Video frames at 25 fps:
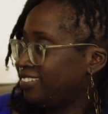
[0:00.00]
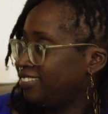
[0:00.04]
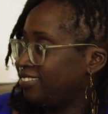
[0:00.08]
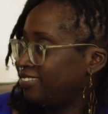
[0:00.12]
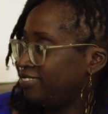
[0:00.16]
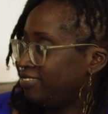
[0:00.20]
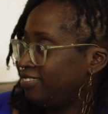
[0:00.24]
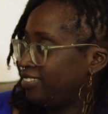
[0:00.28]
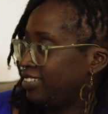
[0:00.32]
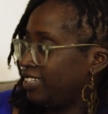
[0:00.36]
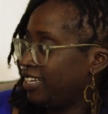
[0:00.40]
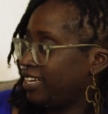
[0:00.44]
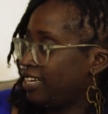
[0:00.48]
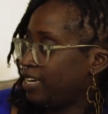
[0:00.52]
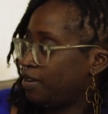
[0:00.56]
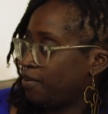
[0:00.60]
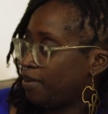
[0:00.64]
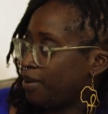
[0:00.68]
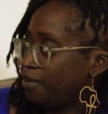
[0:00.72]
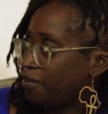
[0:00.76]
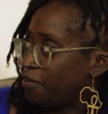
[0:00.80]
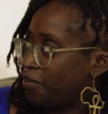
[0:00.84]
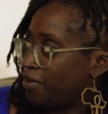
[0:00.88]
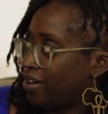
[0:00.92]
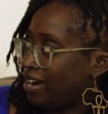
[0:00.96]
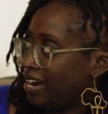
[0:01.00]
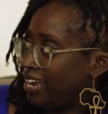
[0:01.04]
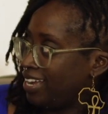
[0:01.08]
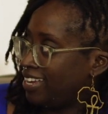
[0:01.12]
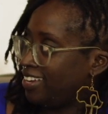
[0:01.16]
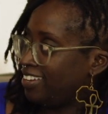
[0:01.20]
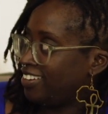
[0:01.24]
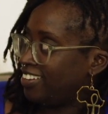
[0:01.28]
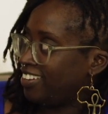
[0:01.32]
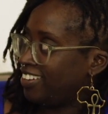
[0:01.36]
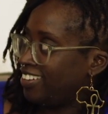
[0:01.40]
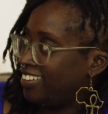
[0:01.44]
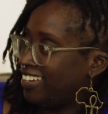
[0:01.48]
mm, you're getting a bit bright,
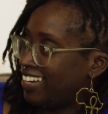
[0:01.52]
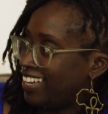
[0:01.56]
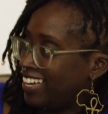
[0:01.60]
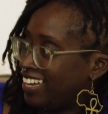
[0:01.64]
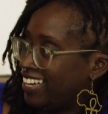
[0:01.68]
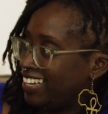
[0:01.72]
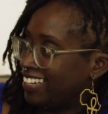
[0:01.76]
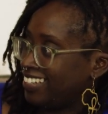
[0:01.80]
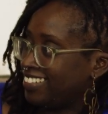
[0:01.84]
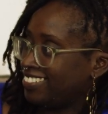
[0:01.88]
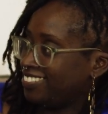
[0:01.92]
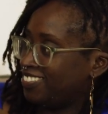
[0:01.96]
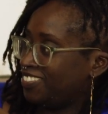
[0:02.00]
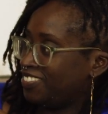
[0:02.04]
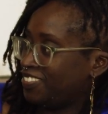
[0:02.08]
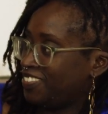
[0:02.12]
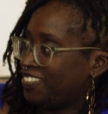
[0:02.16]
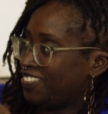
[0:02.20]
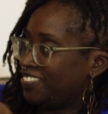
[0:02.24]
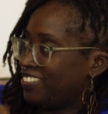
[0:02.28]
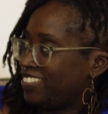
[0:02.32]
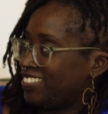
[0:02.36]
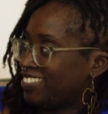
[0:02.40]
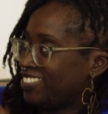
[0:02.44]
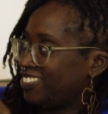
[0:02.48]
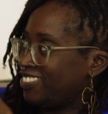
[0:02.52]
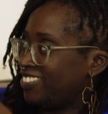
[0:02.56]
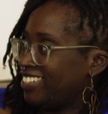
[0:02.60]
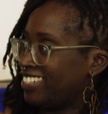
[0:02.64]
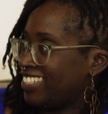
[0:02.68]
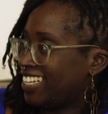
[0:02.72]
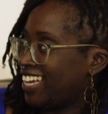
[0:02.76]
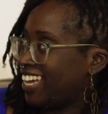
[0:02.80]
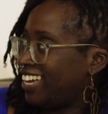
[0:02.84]
you know, yeah. like, where's all this